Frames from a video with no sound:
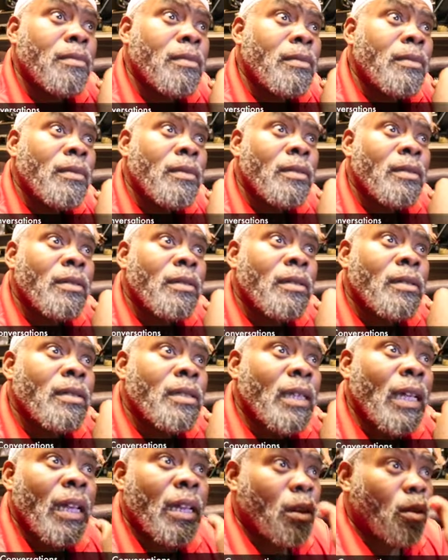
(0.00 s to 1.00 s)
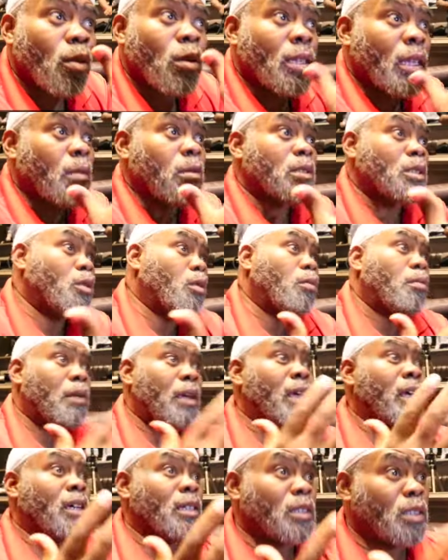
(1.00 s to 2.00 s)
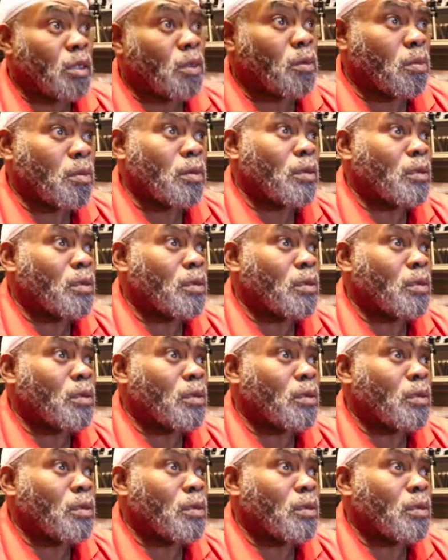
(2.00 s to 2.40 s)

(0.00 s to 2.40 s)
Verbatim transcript: They thought they were too big or too.